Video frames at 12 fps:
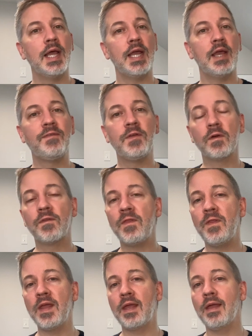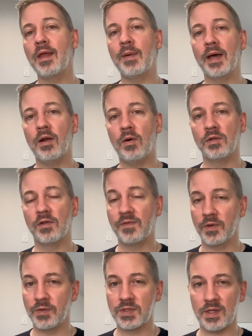If you're thinking about all of
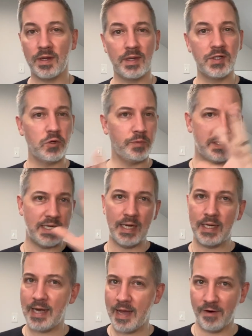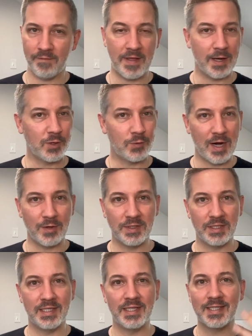those things, you'll be taken out of that
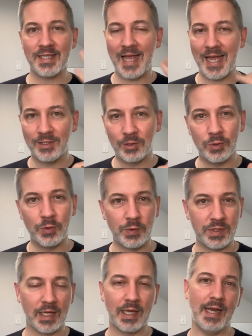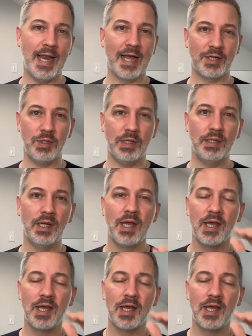groundedness and lose the connection.